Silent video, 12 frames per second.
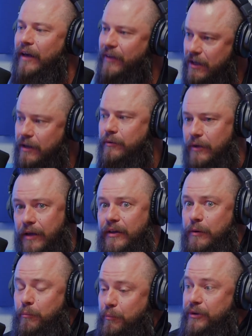And
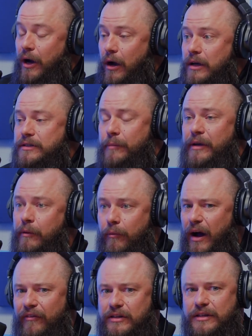that to us, I mean,
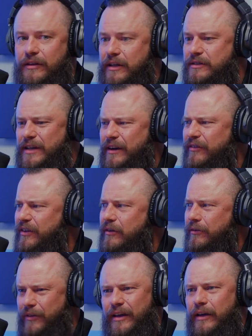obviously that's kind of
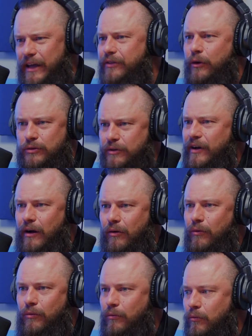the ethos of
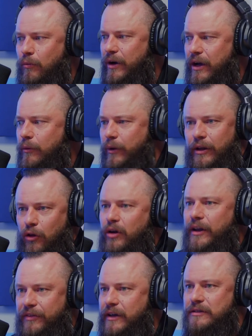how we look
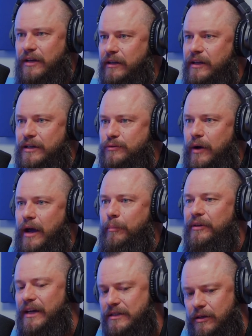at things like this, right?
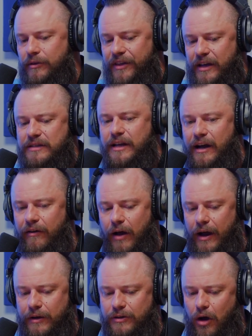But that's the things that
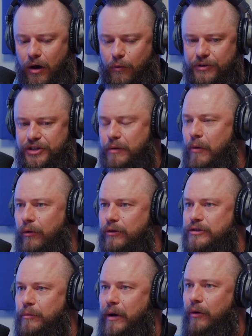I talk with gym
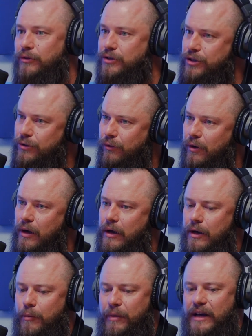owners about too,
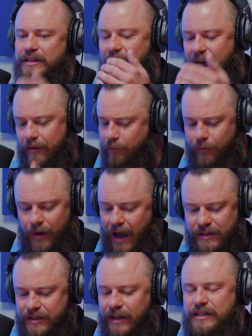because
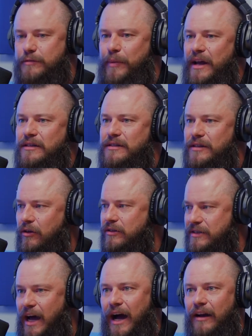it's an expense until it's
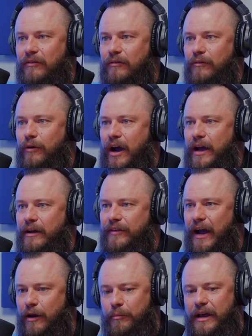not, right?
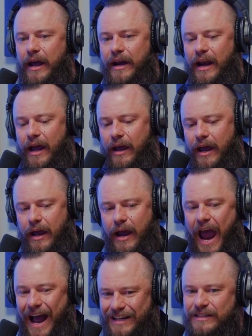That can be a
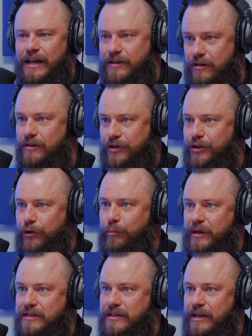asset to your
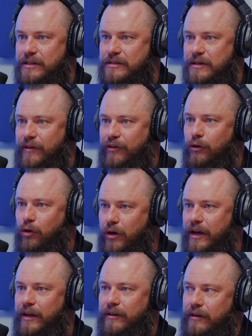business if you look
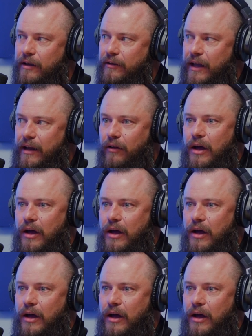at it in that